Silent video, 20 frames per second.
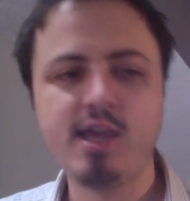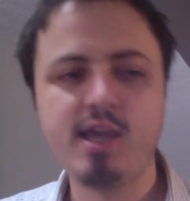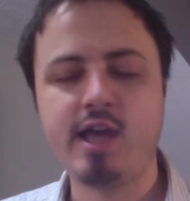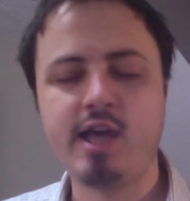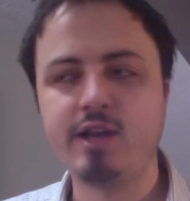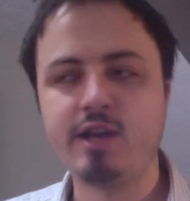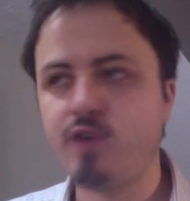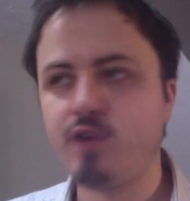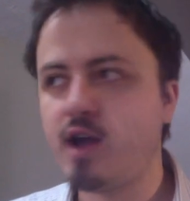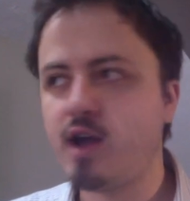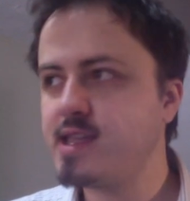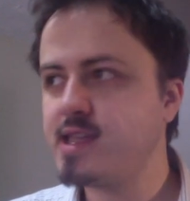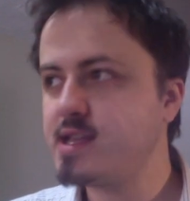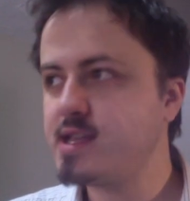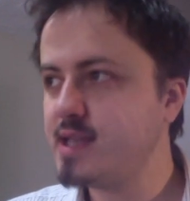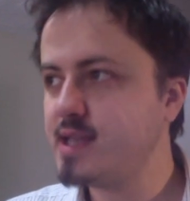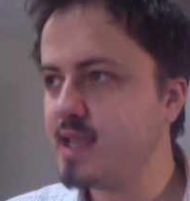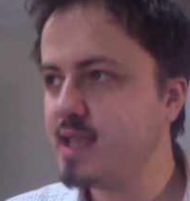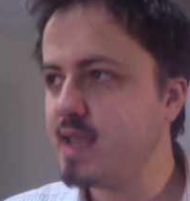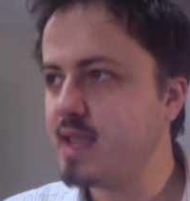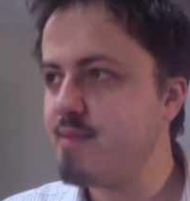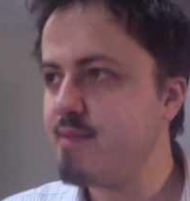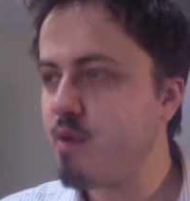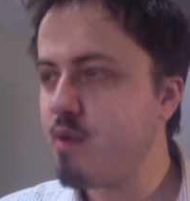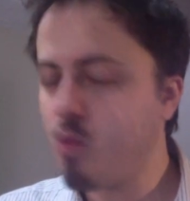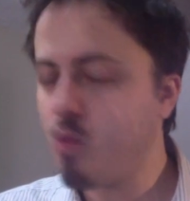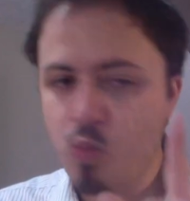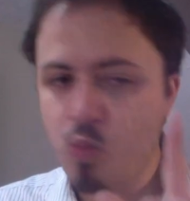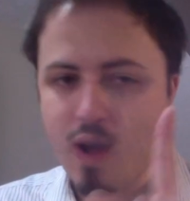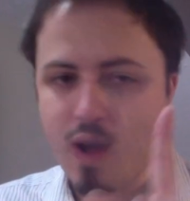And if I can keep
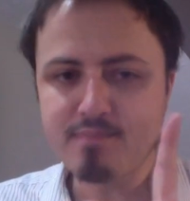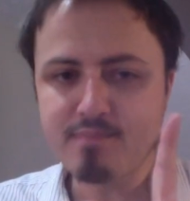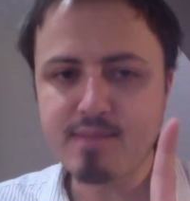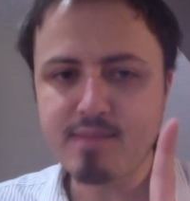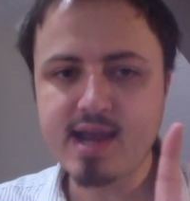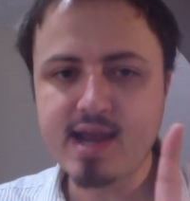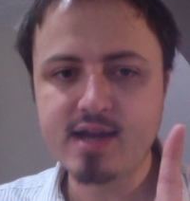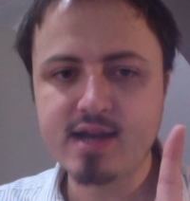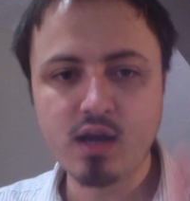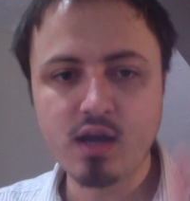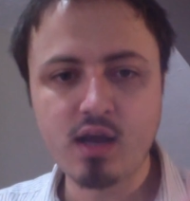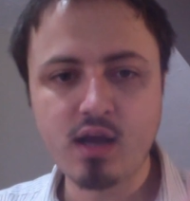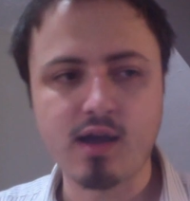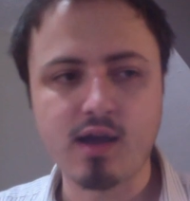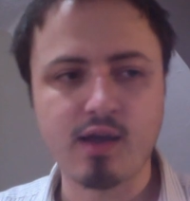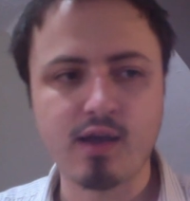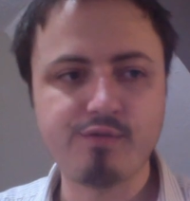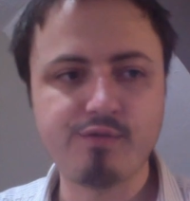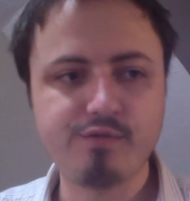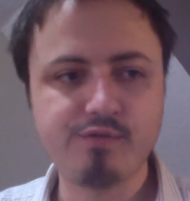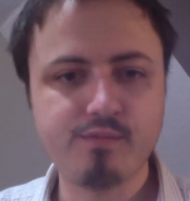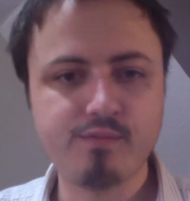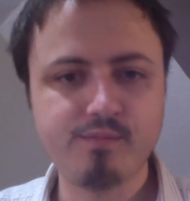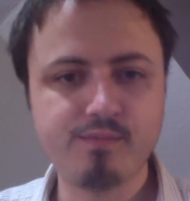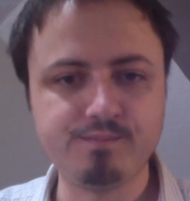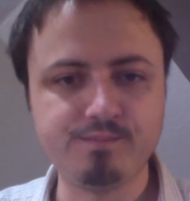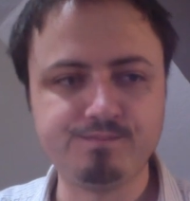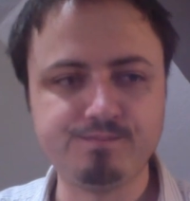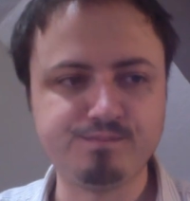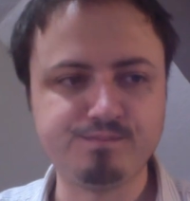one man alive,
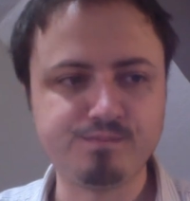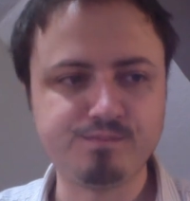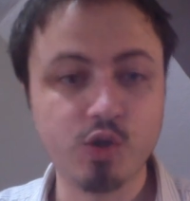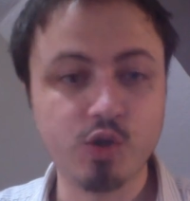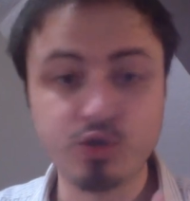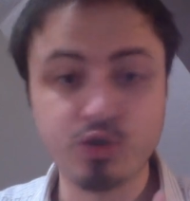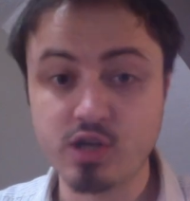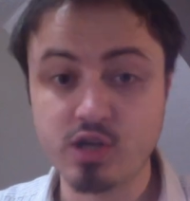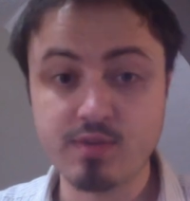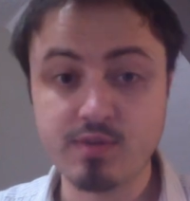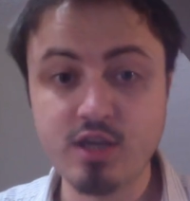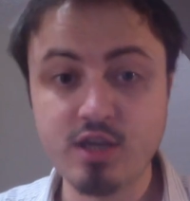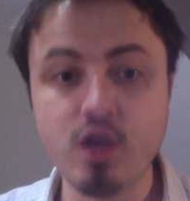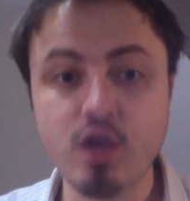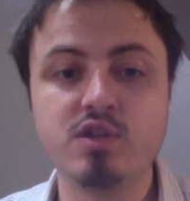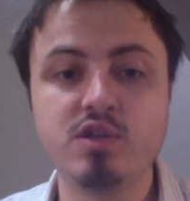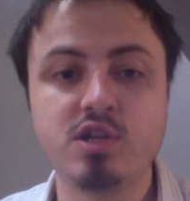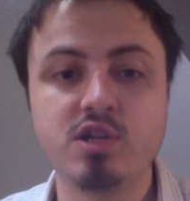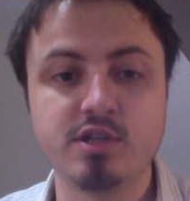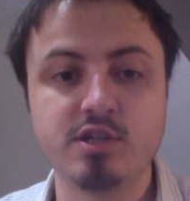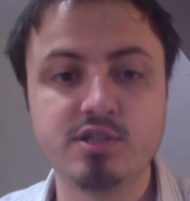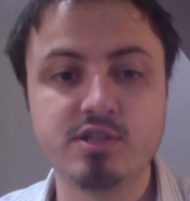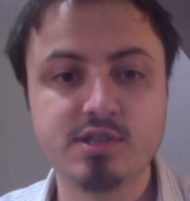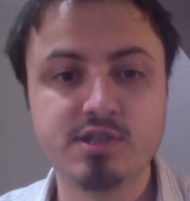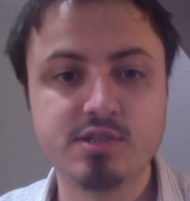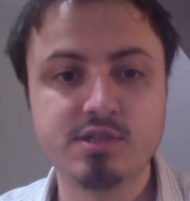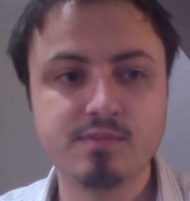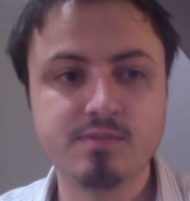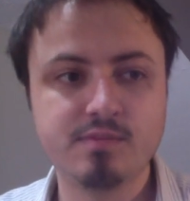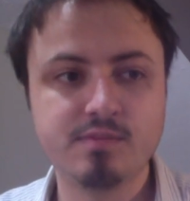who's going to be
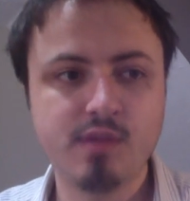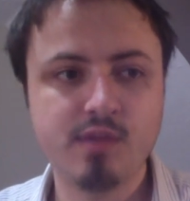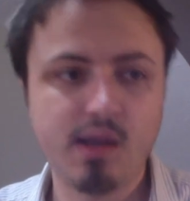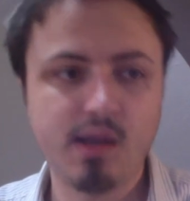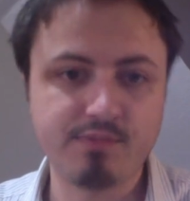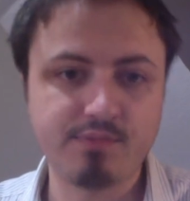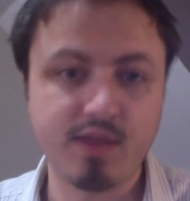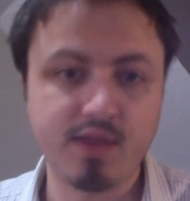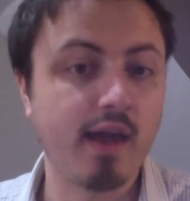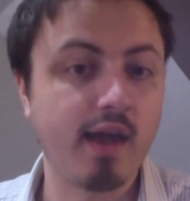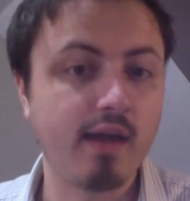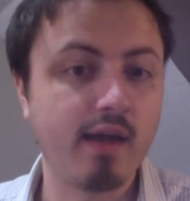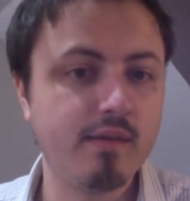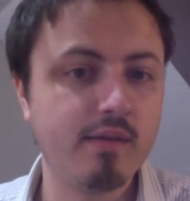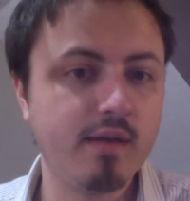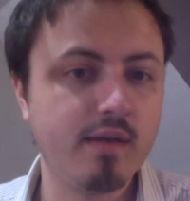useless up there,